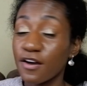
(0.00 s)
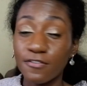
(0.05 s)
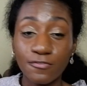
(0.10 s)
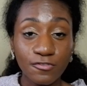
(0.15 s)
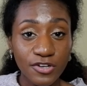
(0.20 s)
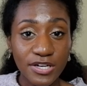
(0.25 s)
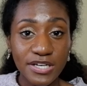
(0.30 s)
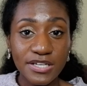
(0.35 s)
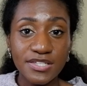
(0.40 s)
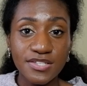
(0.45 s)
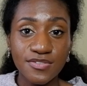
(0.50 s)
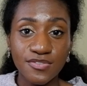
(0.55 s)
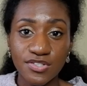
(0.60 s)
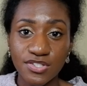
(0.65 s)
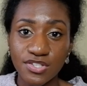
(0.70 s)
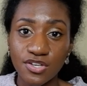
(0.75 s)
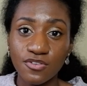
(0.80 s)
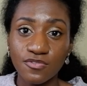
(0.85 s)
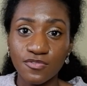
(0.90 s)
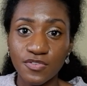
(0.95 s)
coverings
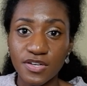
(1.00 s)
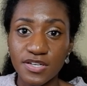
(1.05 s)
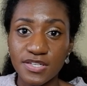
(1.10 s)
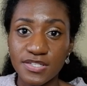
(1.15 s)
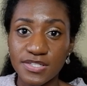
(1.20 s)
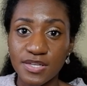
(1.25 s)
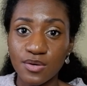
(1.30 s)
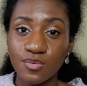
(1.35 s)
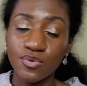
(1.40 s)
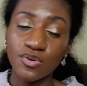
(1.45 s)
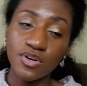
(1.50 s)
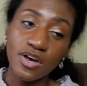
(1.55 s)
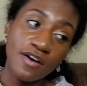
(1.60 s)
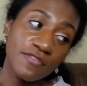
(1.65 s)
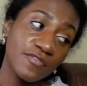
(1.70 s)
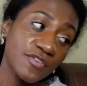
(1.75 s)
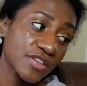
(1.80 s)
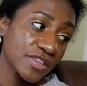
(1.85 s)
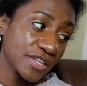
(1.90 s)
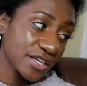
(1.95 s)
for sofas that will
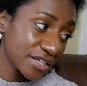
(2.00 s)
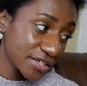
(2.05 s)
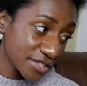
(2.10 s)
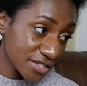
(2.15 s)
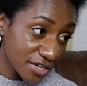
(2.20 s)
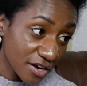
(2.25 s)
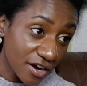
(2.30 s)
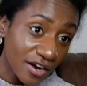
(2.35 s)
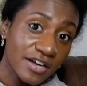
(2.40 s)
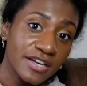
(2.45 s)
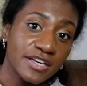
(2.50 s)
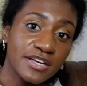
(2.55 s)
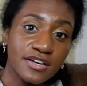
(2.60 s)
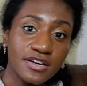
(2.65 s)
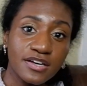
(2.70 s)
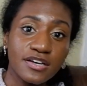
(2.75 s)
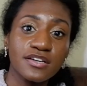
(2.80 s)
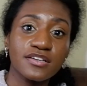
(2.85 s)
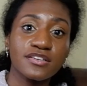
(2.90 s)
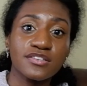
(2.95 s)
cover the
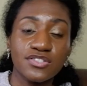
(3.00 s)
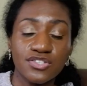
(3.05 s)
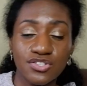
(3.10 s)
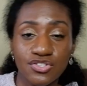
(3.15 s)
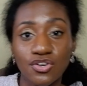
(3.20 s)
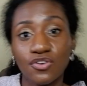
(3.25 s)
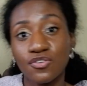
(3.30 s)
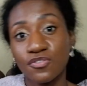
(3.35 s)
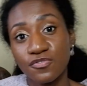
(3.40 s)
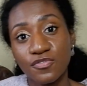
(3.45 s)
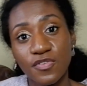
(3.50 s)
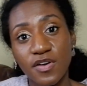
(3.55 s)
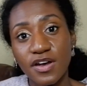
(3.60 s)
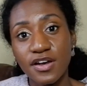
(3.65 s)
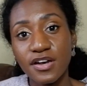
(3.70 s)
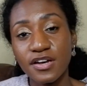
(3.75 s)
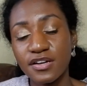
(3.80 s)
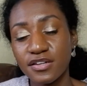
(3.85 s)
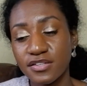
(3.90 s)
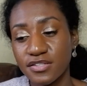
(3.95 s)
entire
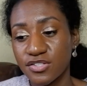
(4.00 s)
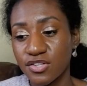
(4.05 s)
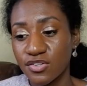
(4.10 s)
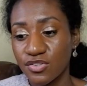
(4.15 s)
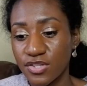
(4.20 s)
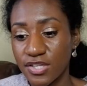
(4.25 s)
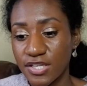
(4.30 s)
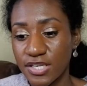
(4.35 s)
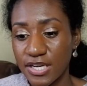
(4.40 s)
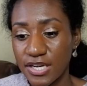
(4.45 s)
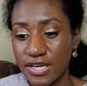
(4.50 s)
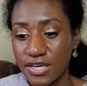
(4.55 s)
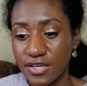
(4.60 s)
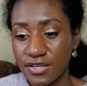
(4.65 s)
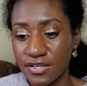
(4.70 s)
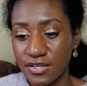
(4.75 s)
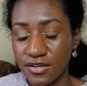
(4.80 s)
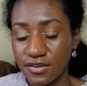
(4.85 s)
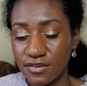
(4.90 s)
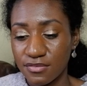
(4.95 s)
sofa so that
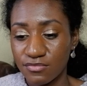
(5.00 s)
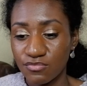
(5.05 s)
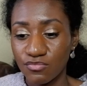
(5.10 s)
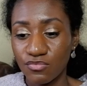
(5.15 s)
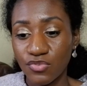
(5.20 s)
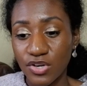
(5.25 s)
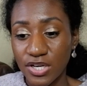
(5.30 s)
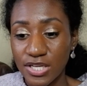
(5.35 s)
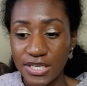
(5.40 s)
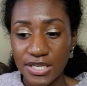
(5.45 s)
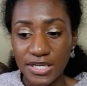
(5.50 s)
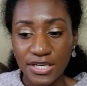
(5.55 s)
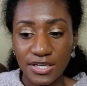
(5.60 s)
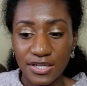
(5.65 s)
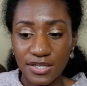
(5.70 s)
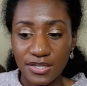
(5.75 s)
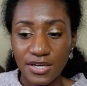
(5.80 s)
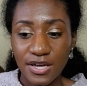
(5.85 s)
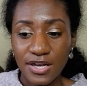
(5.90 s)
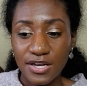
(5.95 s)
it
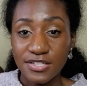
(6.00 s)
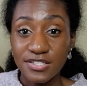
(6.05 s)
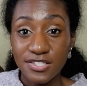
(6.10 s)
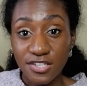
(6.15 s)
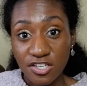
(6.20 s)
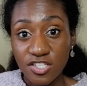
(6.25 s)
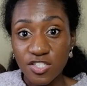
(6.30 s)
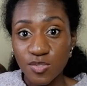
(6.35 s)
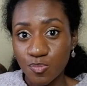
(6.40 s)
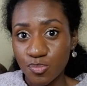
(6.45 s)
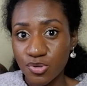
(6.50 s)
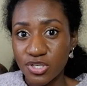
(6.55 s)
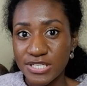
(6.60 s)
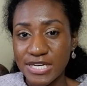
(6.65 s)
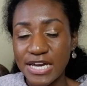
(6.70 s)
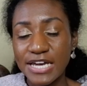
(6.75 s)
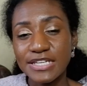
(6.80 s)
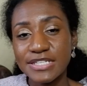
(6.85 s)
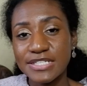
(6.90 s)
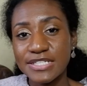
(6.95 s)
really does
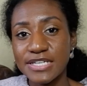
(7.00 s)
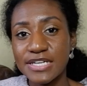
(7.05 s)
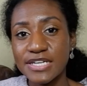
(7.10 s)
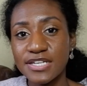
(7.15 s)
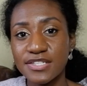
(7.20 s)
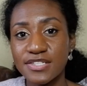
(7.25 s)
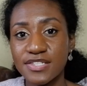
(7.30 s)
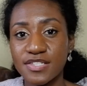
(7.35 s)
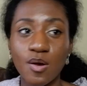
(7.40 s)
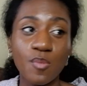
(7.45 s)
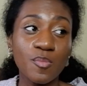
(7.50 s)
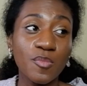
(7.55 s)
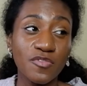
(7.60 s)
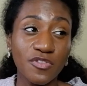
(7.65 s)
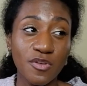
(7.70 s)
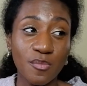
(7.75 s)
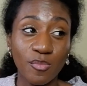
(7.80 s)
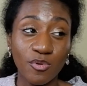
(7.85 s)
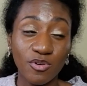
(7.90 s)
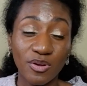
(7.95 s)
protect it. Some
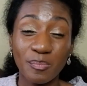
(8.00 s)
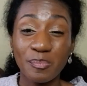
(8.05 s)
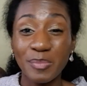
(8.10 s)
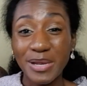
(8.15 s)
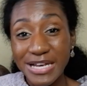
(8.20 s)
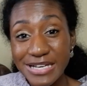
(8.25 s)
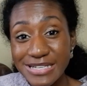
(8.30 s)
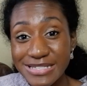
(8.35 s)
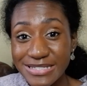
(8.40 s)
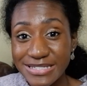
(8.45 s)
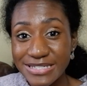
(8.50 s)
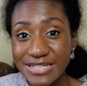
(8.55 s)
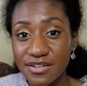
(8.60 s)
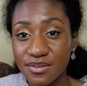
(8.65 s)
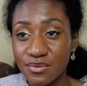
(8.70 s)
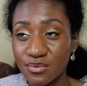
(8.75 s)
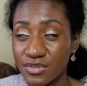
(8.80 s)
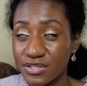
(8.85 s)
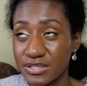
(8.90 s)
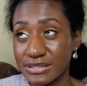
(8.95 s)
of them are in
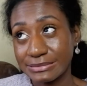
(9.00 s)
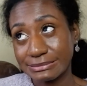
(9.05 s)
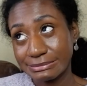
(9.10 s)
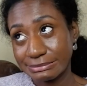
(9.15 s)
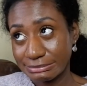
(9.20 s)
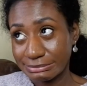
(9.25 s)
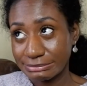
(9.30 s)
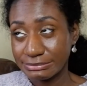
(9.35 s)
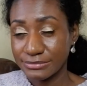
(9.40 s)
plastic, which